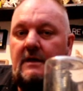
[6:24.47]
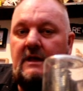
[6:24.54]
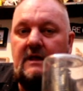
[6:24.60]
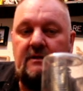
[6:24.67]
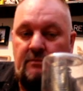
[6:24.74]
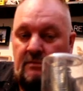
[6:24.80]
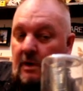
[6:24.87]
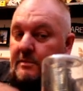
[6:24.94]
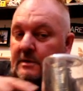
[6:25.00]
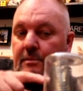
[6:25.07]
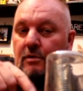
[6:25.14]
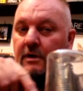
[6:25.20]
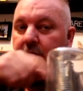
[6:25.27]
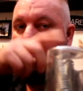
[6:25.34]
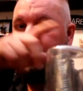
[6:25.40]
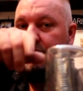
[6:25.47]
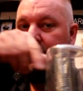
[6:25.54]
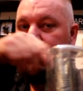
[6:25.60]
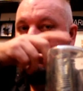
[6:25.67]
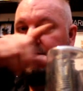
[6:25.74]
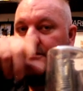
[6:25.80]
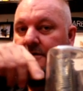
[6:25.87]
it won't be breath,
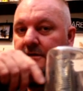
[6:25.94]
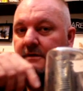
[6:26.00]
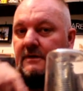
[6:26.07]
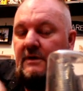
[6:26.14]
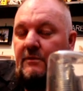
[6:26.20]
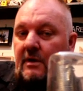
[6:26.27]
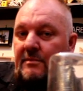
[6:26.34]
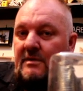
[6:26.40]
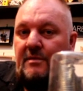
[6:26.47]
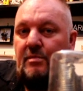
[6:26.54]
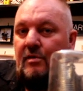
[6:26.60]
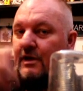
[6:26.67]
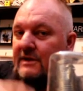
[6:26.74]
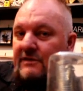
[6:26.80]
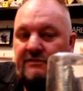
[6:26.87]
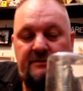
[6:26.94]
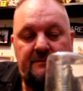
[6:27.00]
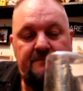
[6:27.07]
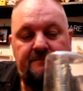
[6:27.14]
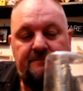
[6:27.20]
it won't be a breeze.